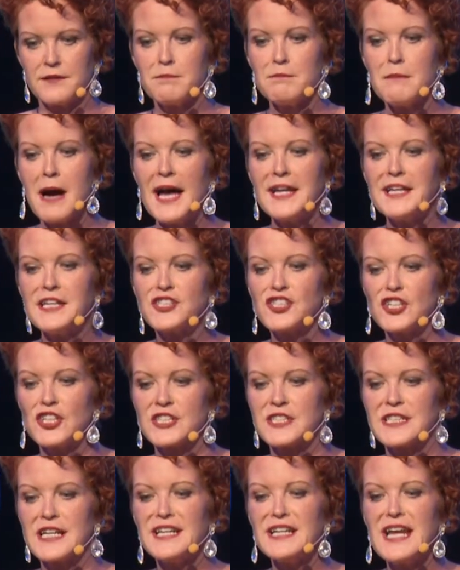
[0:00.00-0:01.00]

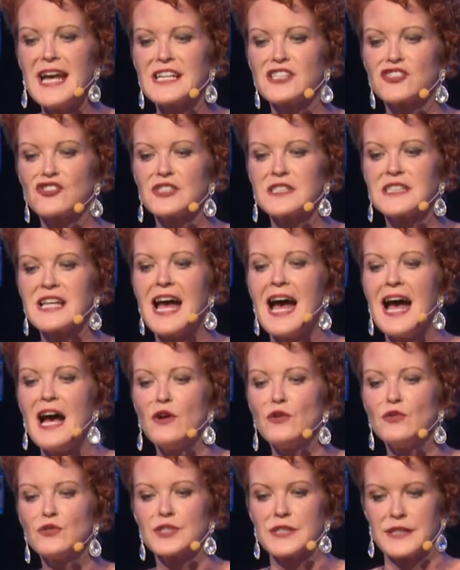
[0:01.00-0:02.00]
Managers, an extra
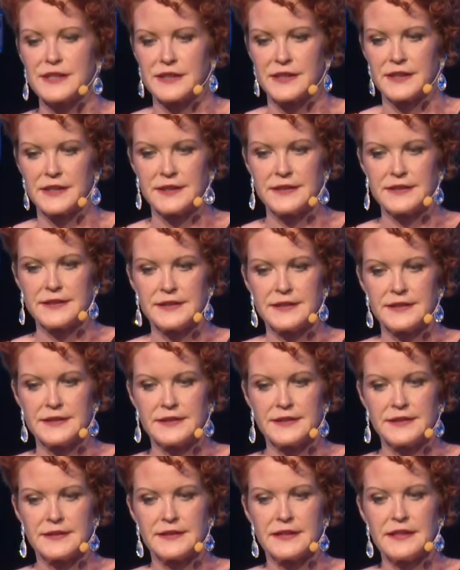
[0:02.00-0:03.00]
1,000,
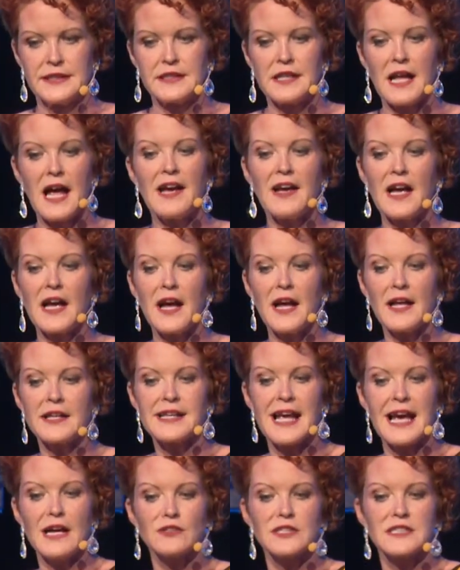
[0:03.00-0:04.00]

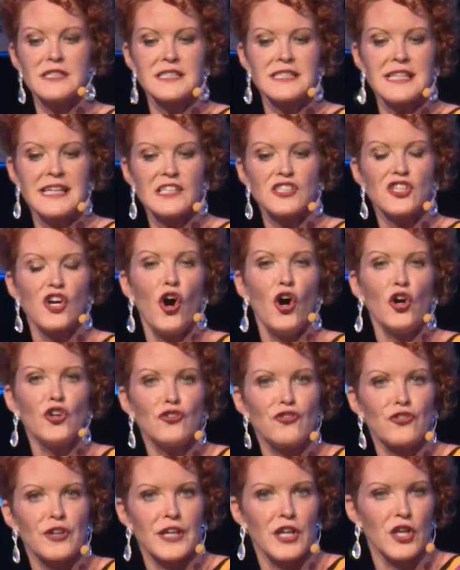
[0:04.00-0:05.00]

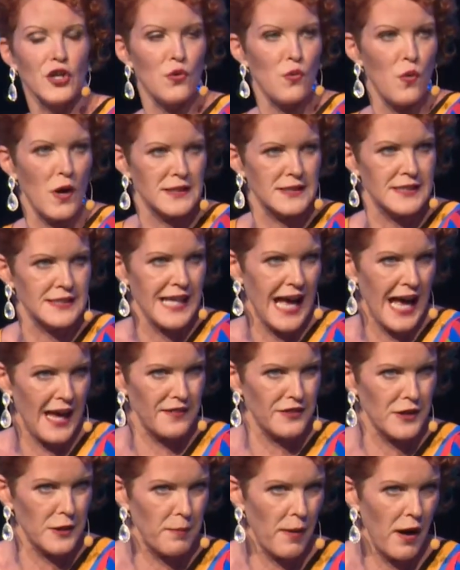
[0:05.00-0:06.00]
1,600. Who wants
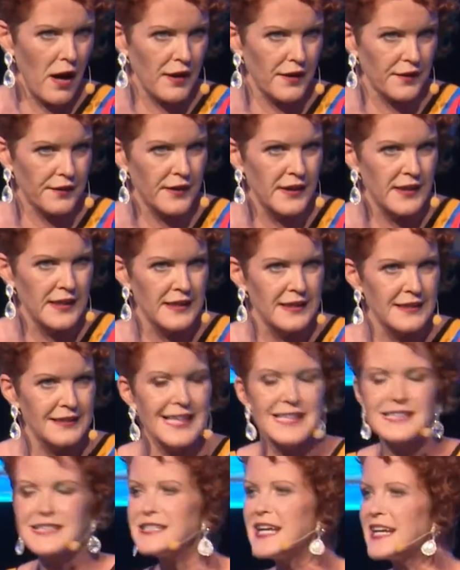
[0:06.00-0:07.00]
that in their pocket?
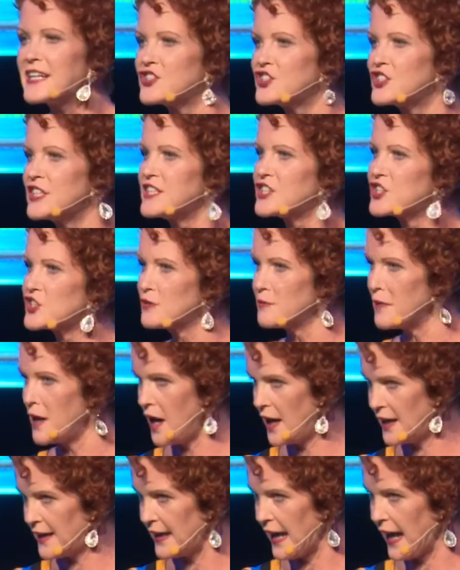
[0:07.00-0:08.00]
That's next year's summer
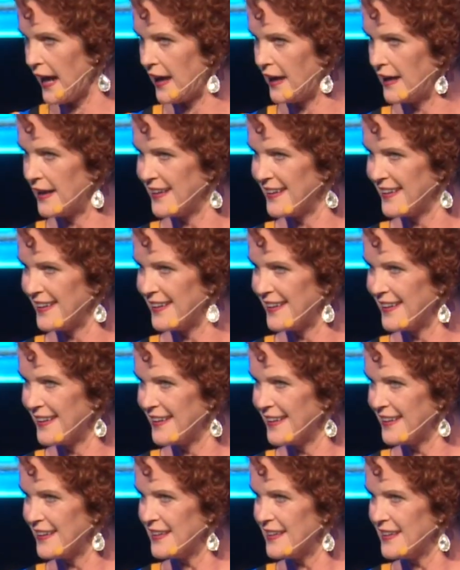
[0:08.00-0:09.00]
holiday.
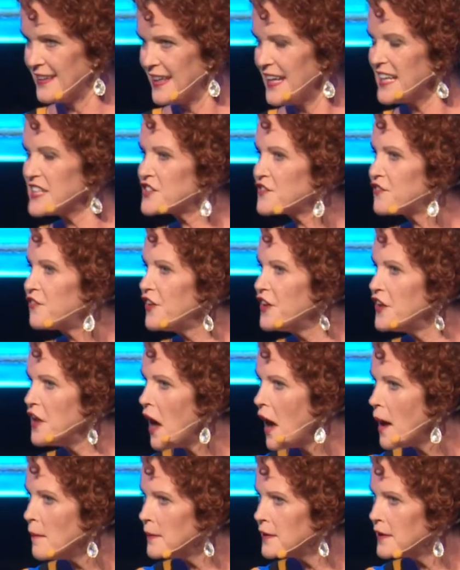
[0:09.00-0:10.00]
It's
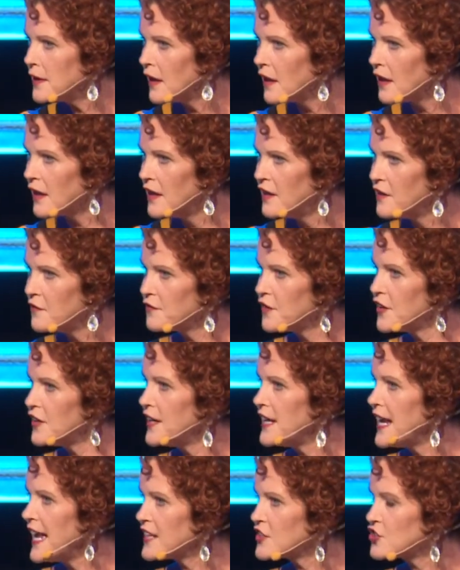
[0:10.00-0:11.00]
phenomenal for
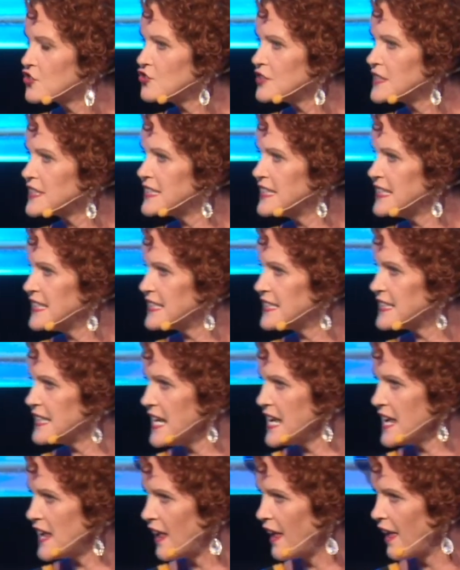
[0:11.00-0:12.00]
an extra
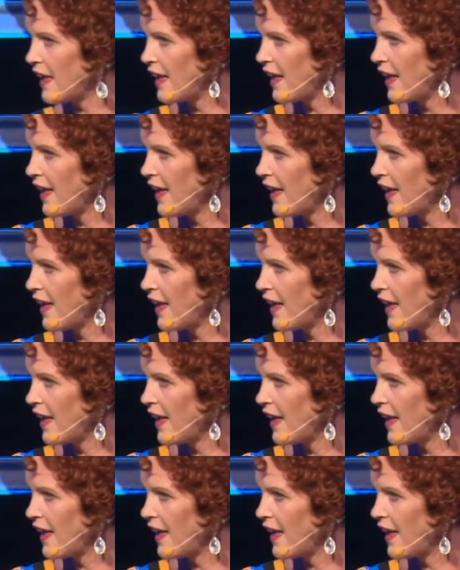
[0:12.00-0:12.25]
CC.